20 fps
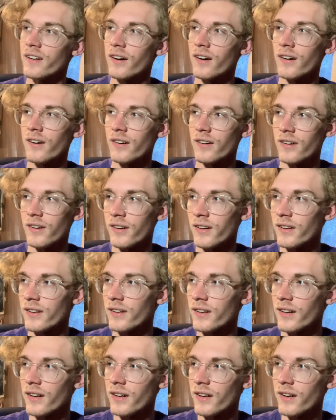I
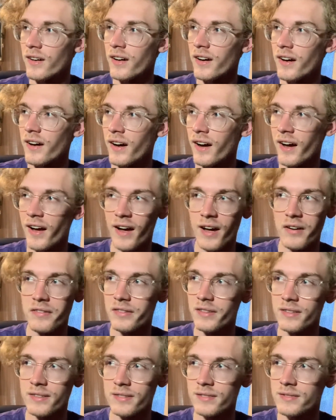
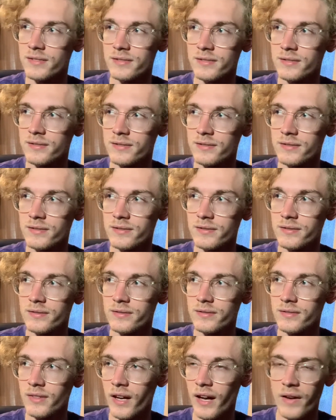haven't
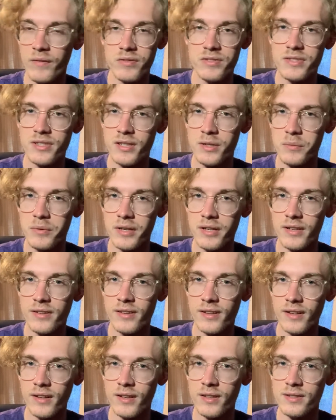seen him in
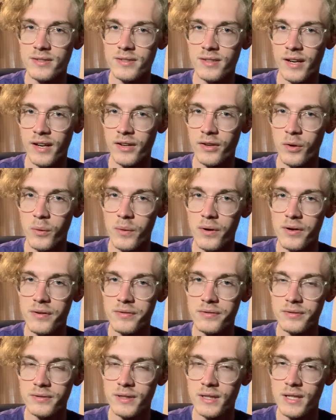anything else that I know
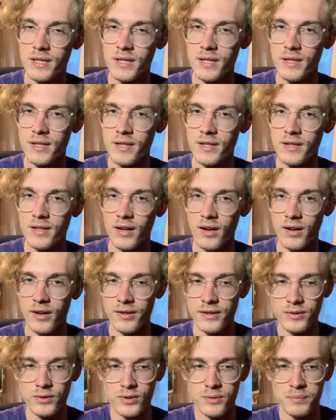of.
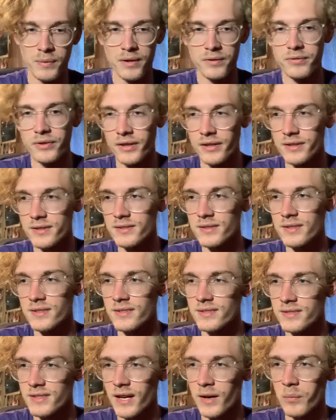This is my first
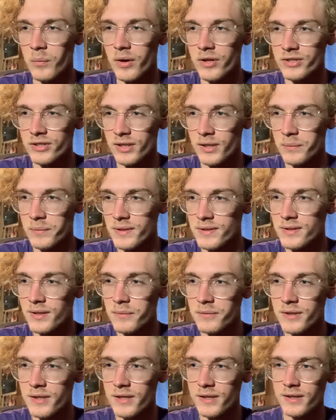time watching him in
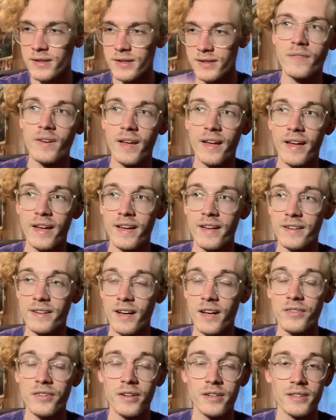something, and I
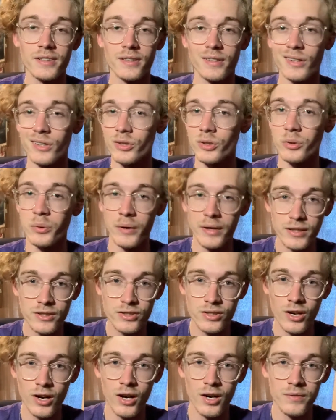thought he did a great
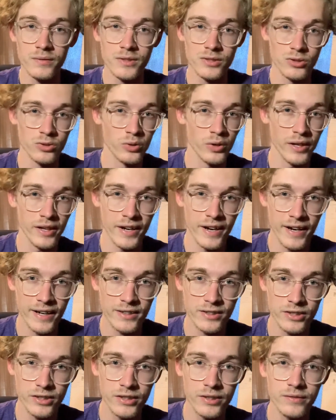job. He's a great
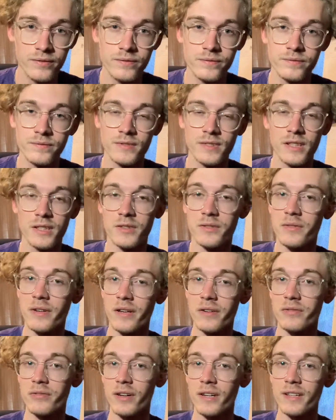actor. He's very
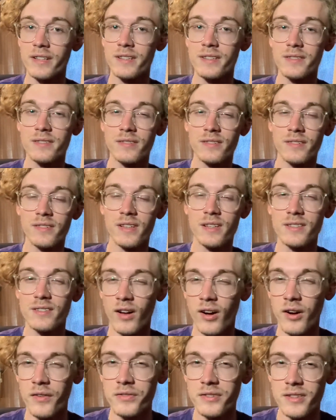funny. He's
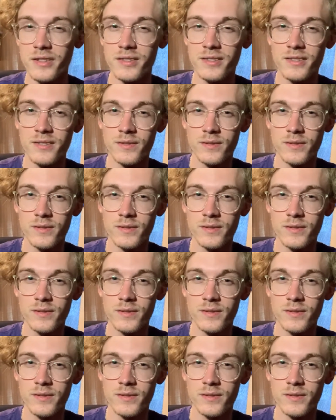often